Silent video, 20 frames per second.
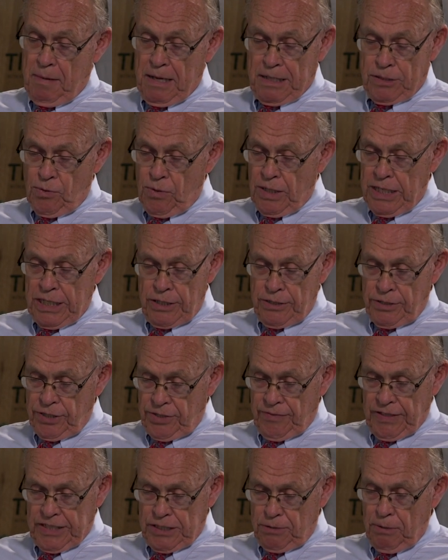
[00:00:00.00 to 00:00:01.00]
about 20
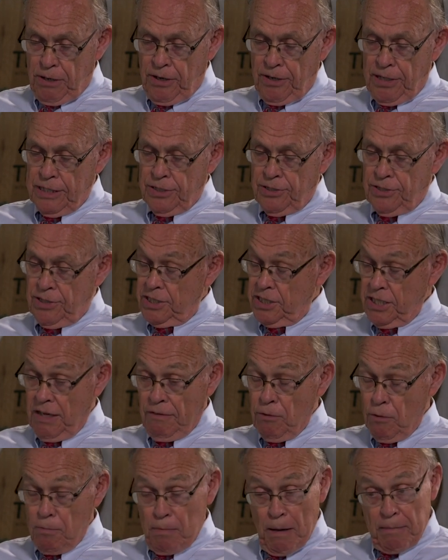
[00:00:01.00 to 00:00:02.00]
years of experience and
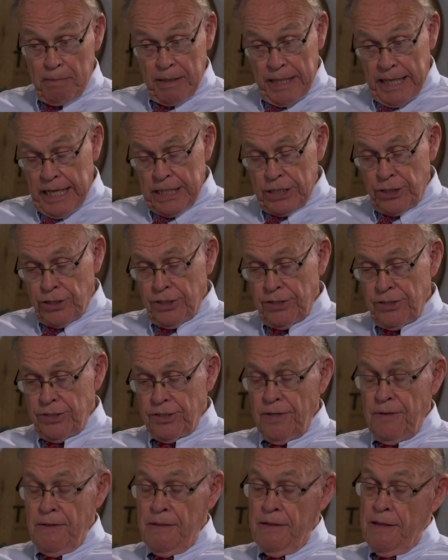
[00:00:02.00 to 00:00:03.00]
several
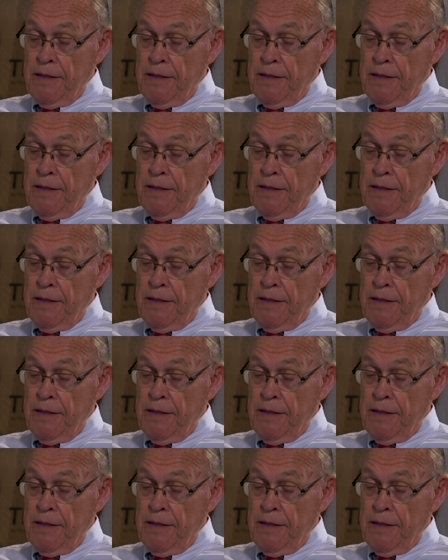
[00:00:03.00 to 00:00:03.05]
publications.